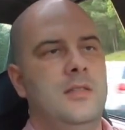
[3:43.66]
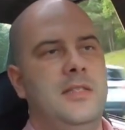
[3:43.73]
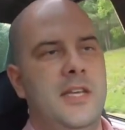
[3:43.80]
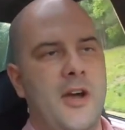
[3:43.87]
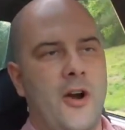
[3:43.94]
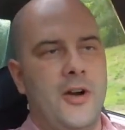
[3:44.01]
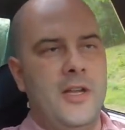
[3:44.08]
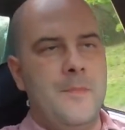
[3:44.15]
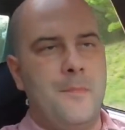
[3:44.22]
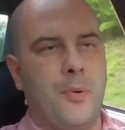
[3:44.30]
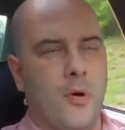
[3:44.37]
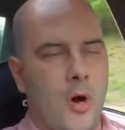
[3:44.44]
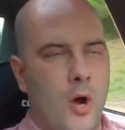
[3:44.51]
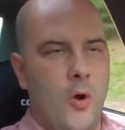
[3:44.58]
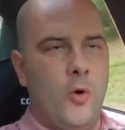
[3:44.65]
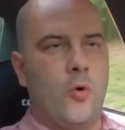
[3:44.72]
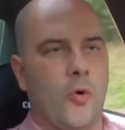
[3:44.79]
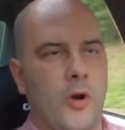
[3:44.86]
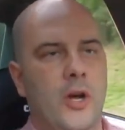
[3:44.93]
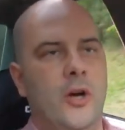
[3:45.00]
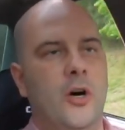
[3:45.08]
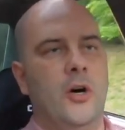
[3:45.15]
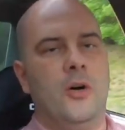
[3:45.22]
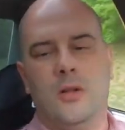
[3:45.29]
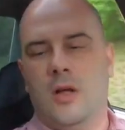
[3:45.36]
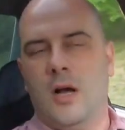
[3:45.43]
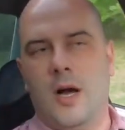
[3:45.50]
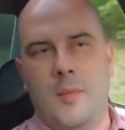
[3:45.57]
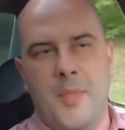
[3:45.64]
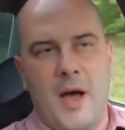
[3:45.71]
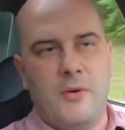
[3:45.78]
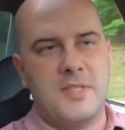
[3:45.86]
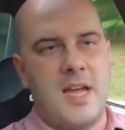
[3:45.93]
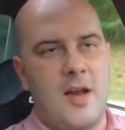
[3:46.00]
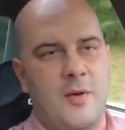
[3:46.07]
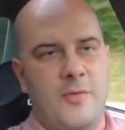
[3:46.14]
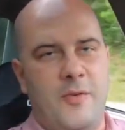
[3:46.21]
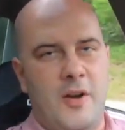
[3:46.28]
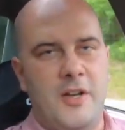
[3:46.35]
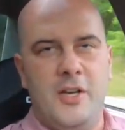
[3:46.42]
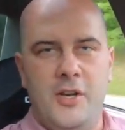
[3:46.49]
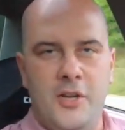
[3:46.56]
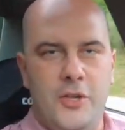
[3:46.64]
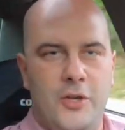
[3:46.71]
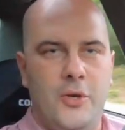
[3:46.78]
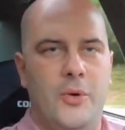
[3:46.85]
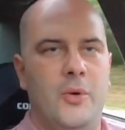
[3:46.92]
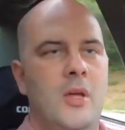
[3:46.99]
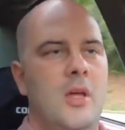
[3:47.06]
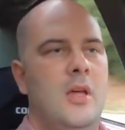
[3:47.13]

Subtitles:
TRD Pro grill. That was kind of fun to do